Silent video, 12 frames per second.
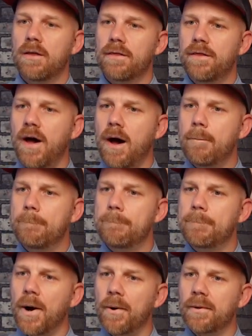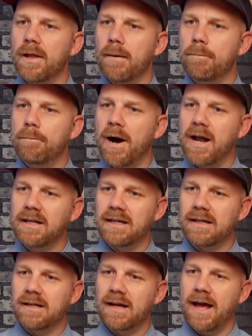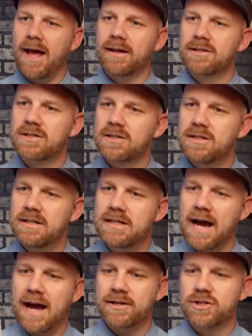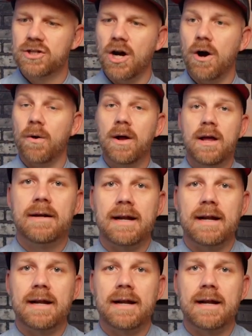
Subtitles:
the Bola Buddy X-Go.